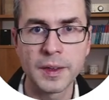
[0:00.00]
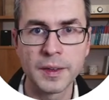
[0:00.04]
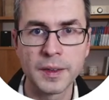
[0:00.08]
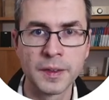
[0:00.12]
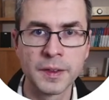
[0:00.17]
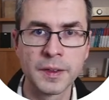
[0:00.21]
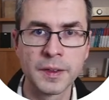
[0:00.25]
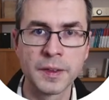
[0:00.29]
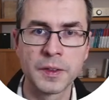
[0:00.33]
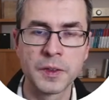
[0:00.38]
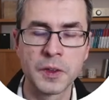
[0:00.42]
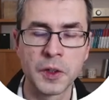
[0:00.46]

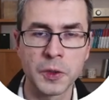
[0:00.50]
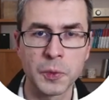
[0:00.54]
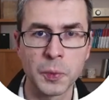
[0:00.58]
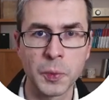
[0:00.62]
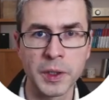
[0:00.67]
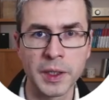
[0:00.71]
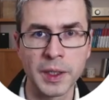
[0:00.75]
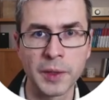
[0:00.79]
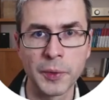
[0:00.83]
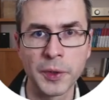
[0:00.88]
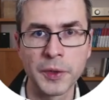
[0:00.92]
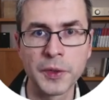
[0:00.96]
This is not
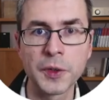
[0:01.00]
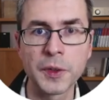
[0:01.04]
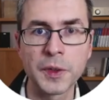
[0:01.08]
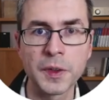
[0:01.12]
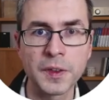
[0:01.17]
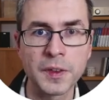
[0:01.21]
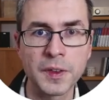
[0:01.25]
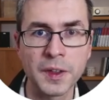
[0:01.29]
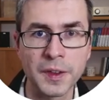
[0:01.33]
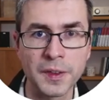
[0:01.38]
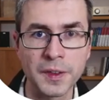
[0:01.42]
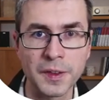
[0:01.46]
what I want to
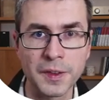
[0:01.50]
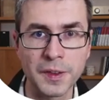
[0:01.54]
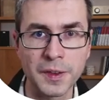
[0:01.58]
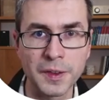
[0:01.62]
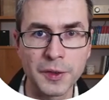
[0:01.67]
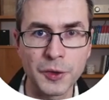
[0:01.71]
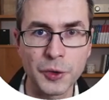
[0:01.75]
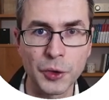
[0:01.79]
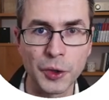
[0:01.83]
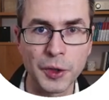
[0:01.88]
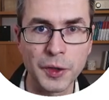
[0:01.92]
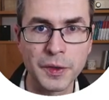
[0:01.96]
discuss in
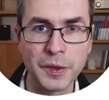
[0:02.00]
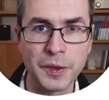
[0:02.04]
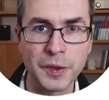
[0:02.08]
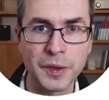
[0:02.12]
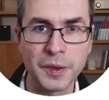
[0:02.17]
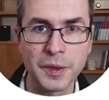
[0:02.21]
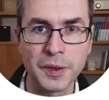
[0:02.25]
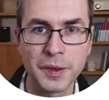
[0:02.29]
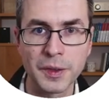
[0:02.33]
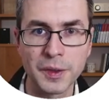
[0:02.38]
this course.